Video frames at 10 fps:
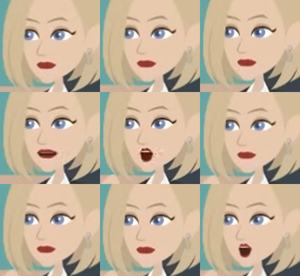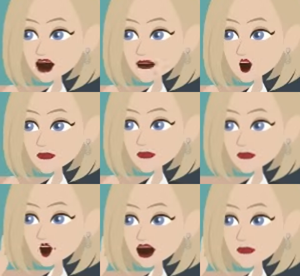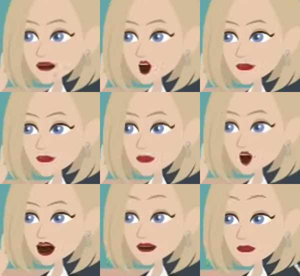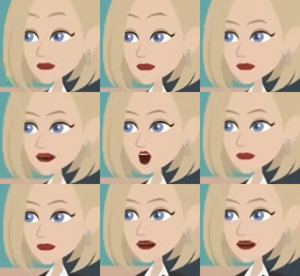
The future tense describes actions that will happen later.